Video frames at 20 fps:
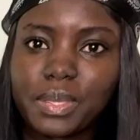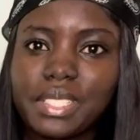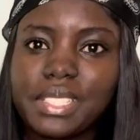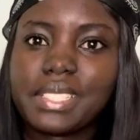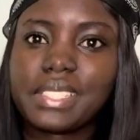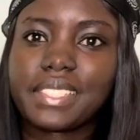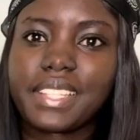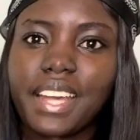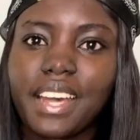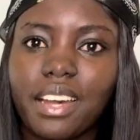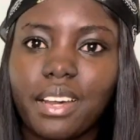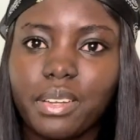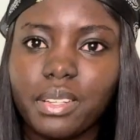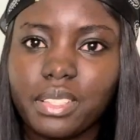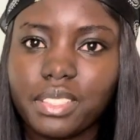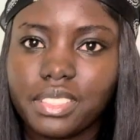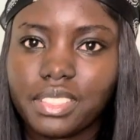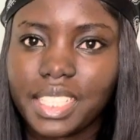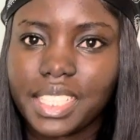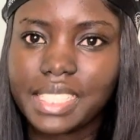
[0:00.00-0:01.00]
this is how
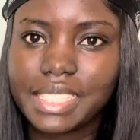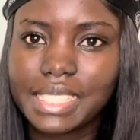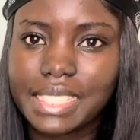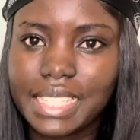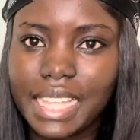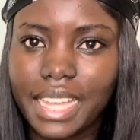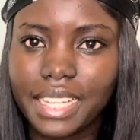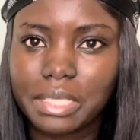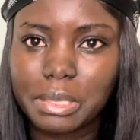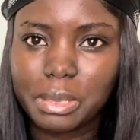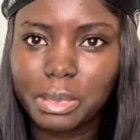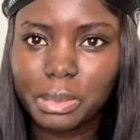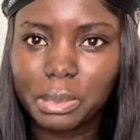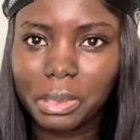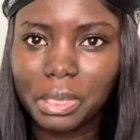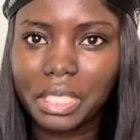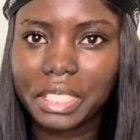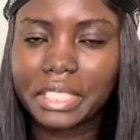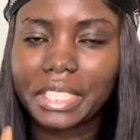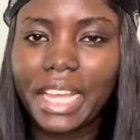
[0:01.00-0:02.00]
the inside is
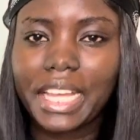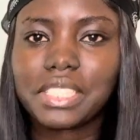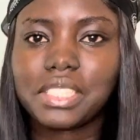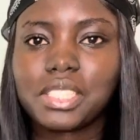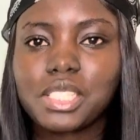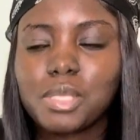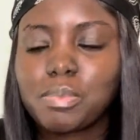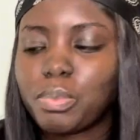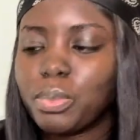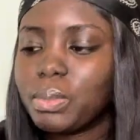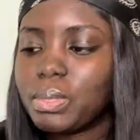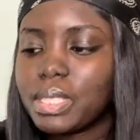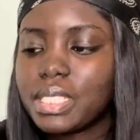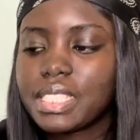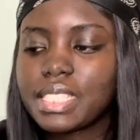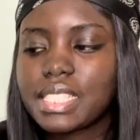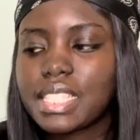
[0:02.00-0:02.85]
looking. I just put